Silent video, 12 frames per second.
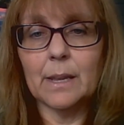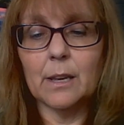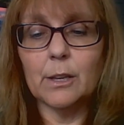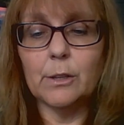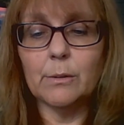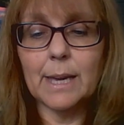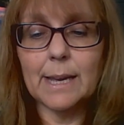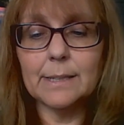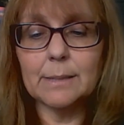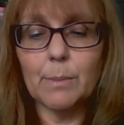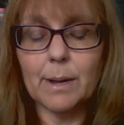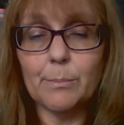You
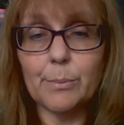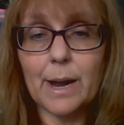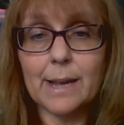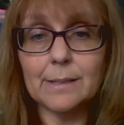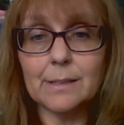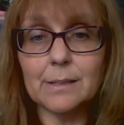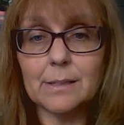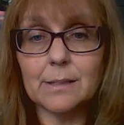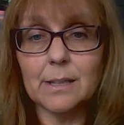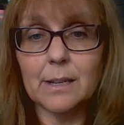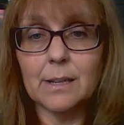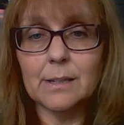kiss my breasts,
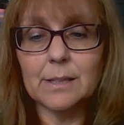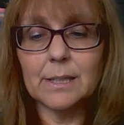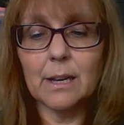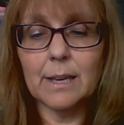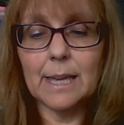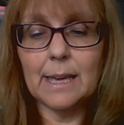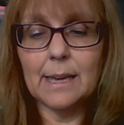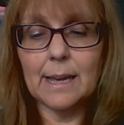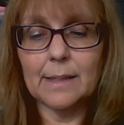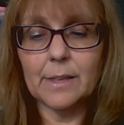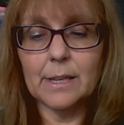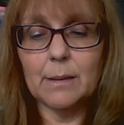sucking
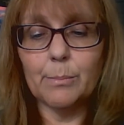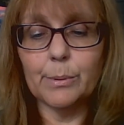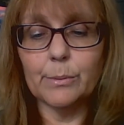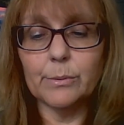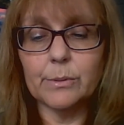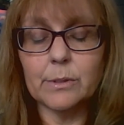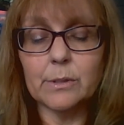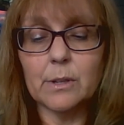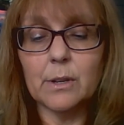at the nipples,